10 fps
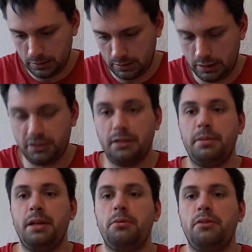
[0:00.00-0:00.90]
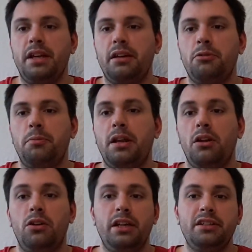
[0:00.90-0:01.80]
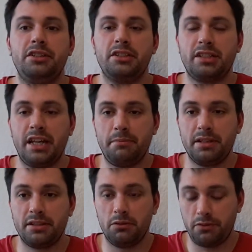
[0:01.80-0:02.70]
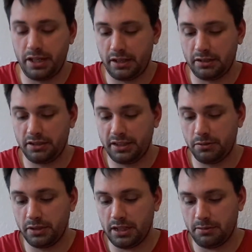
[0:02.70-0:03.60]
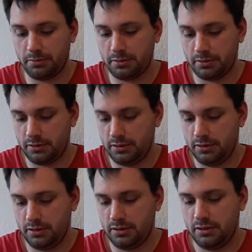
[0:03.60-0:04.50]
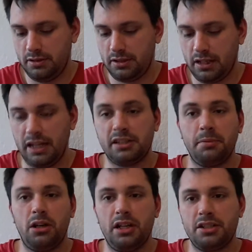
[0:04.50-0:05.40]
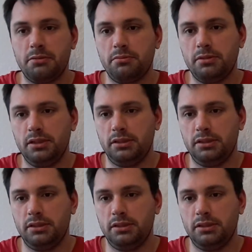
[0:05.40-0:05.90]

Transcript: I know some people think it would have been a lot easier just to keep this whole thing sealed up. Collectible item.